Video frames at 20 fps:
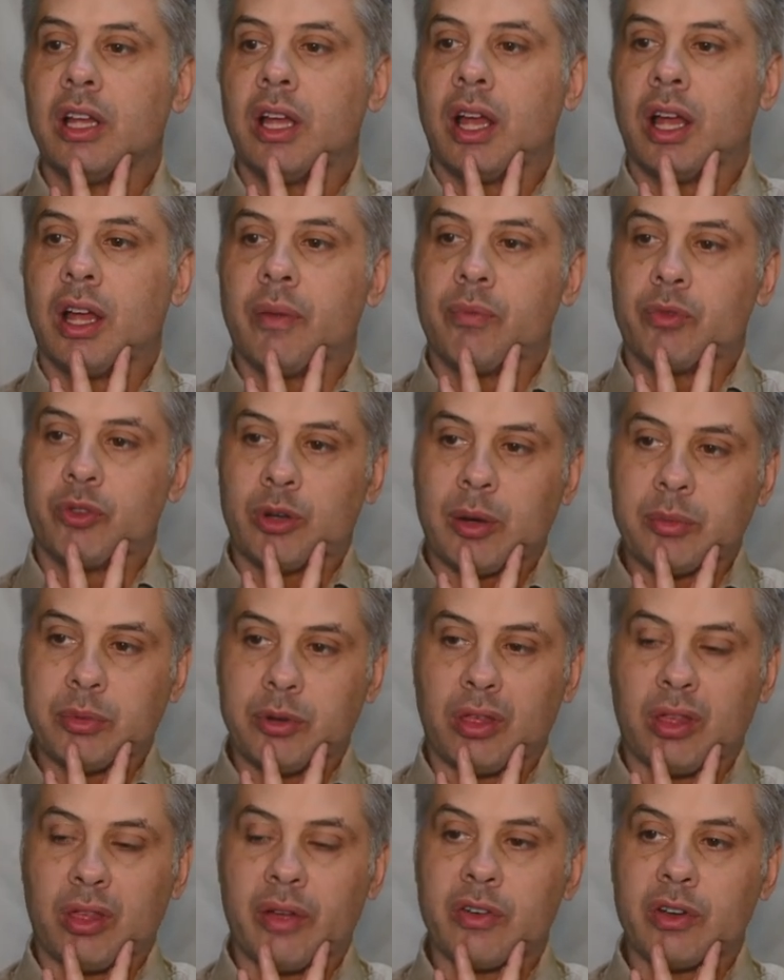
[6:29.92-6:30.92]
to up
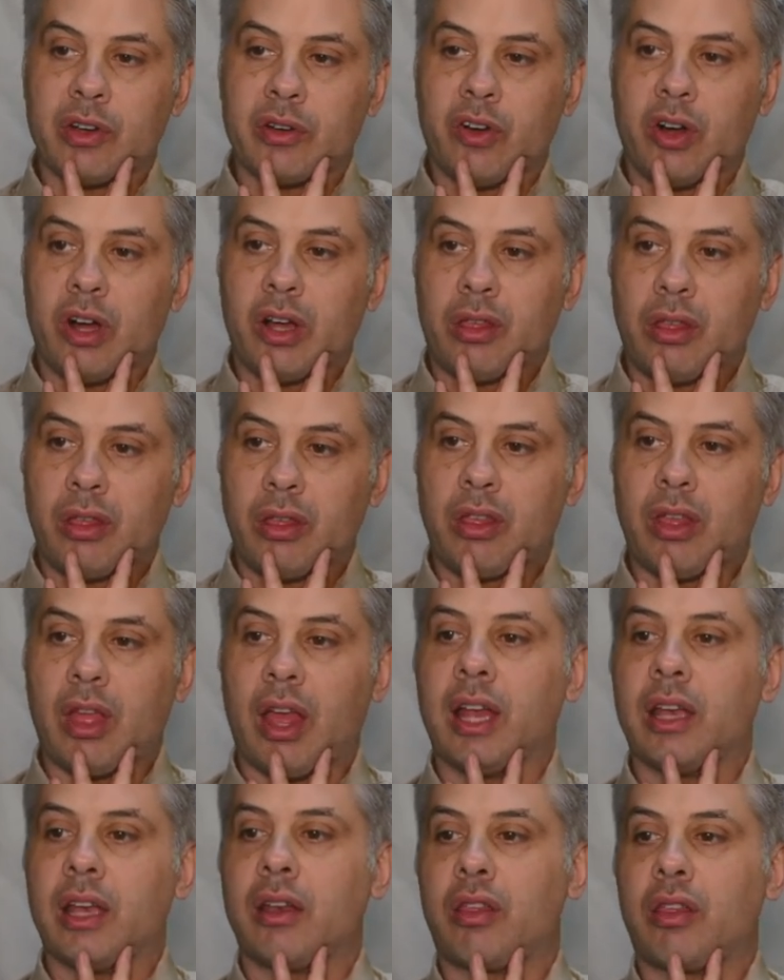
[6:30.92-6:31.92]
to 7 devices,
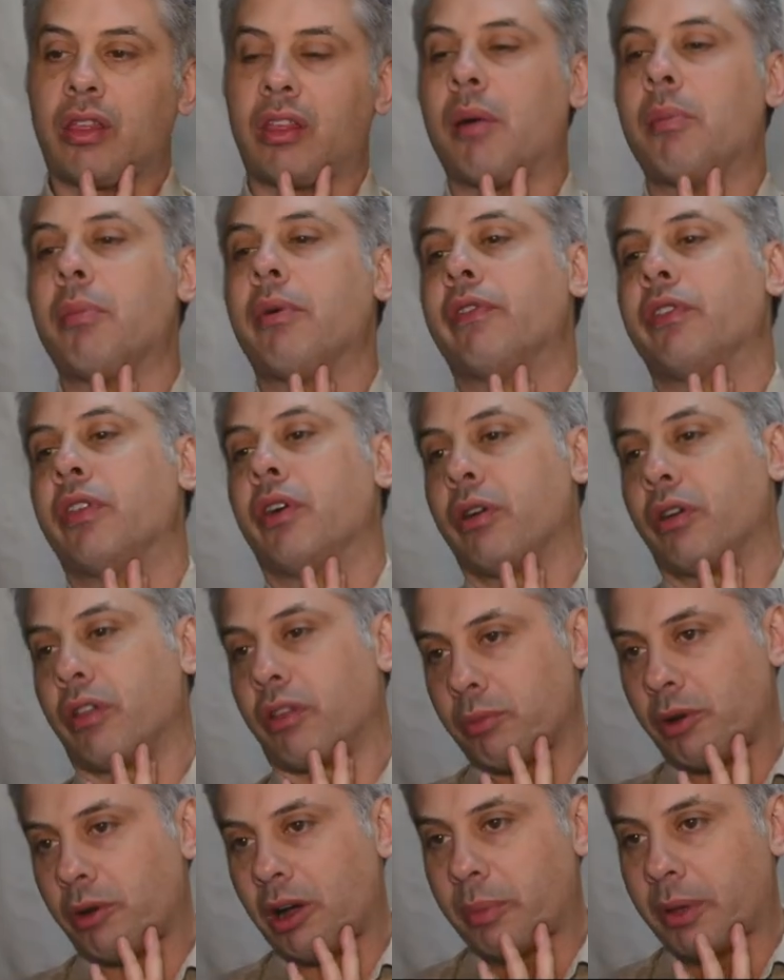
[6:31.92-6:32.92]
and some of
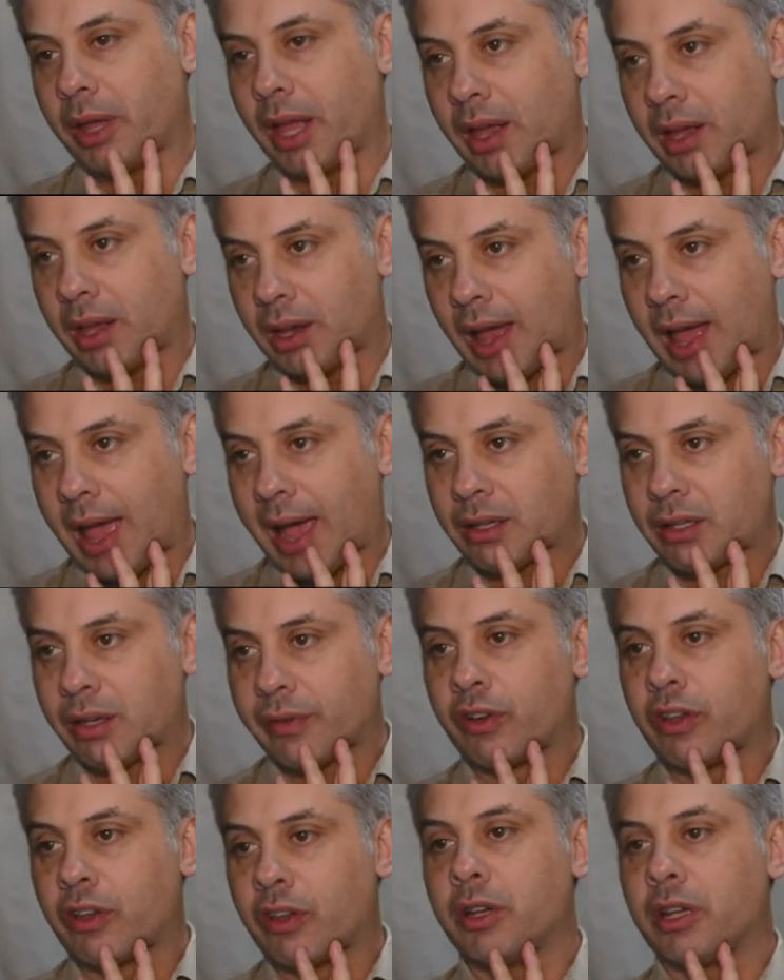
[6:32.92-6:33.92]
those might be in
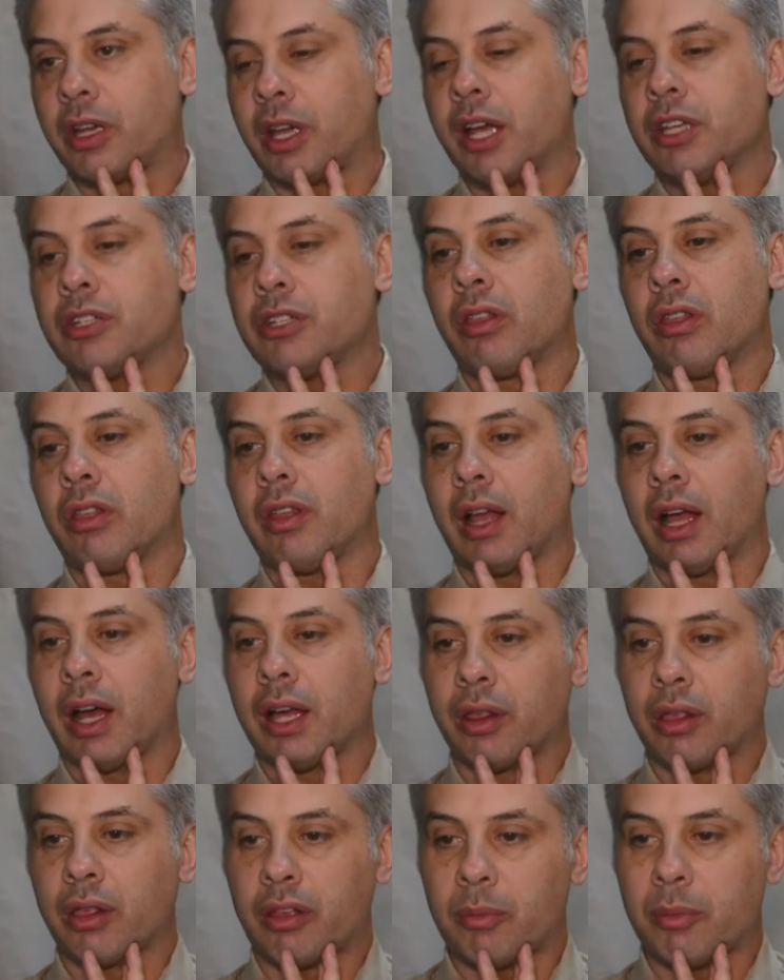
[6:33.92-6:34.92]
active communication, so
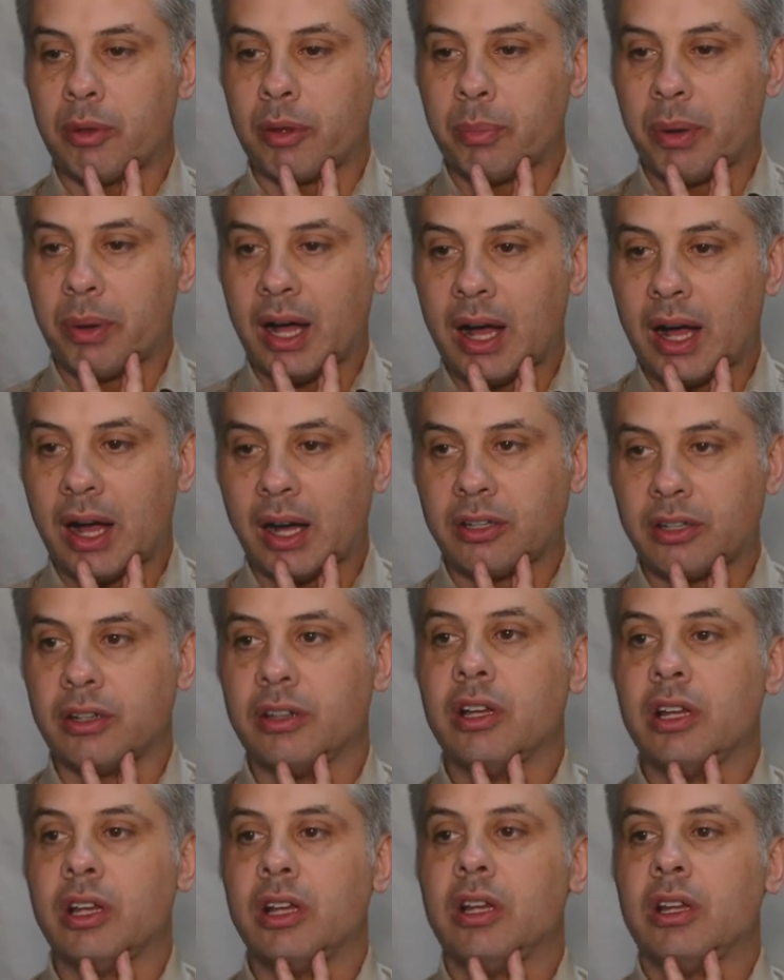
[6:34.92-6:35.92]
others can be parked
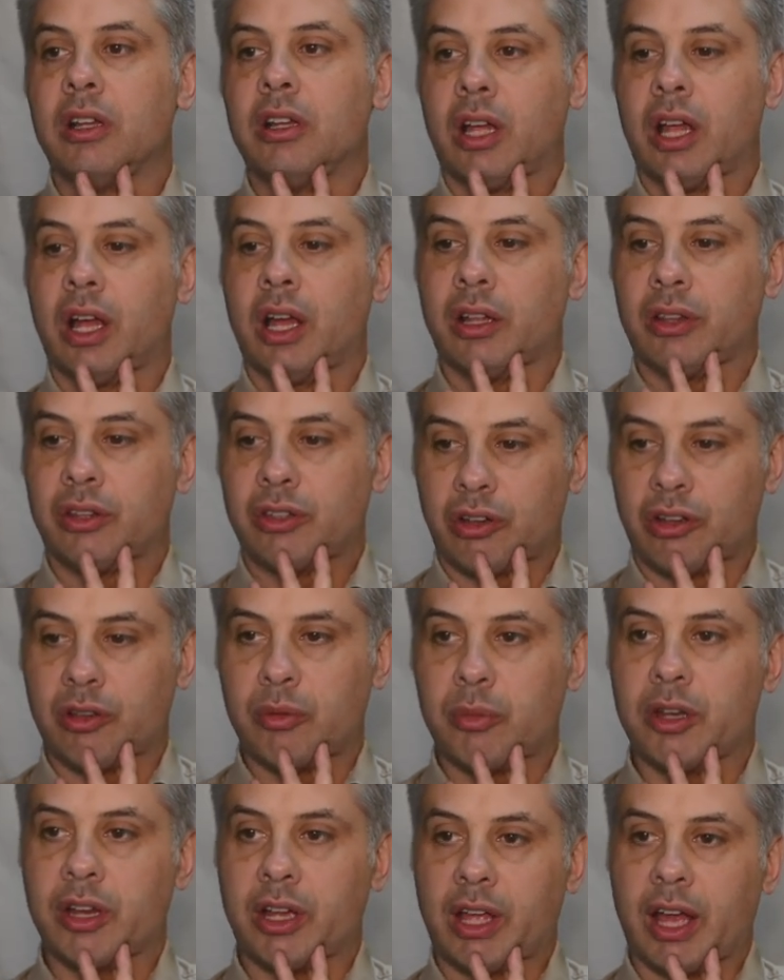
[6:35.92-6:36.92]
to
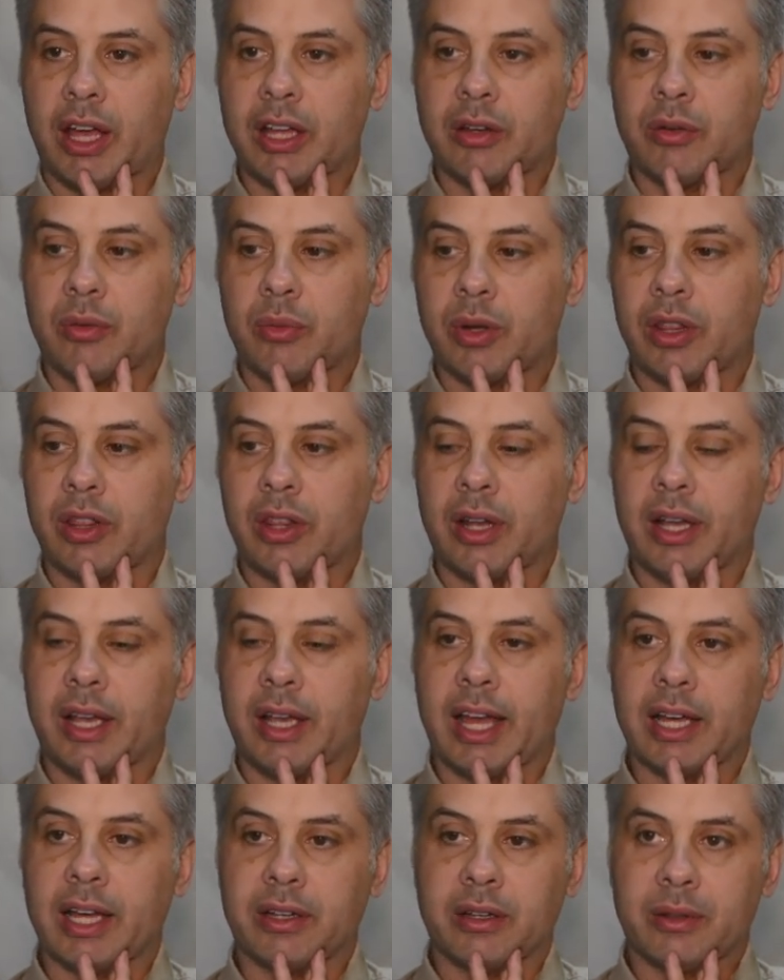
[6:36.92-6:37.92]
communicate with
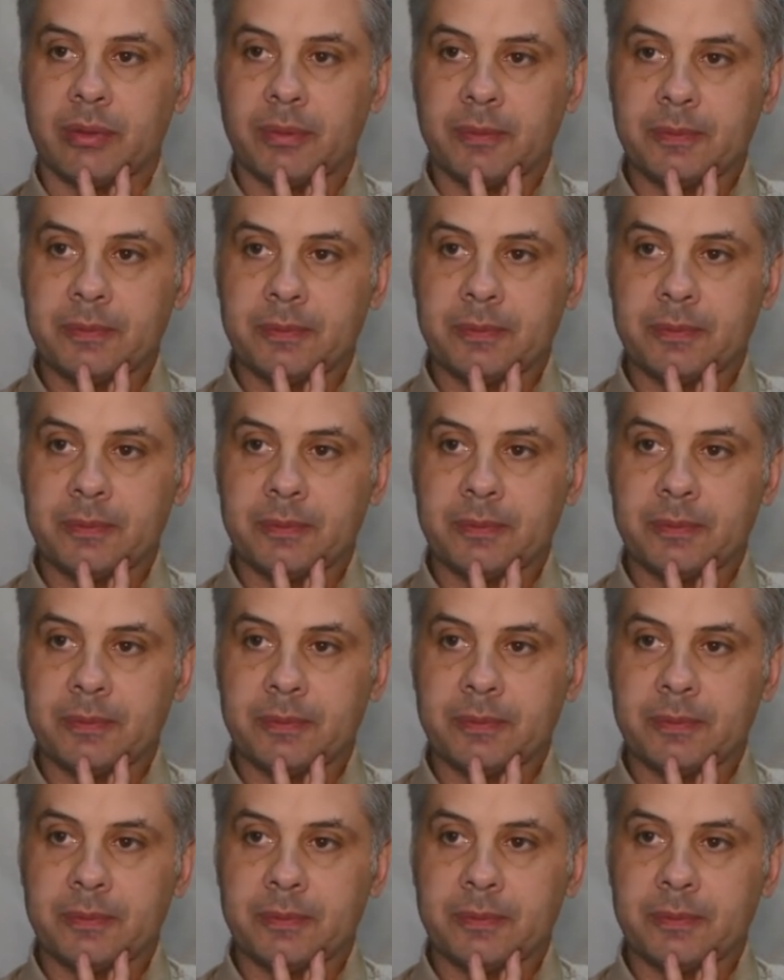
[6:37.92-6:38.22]
later.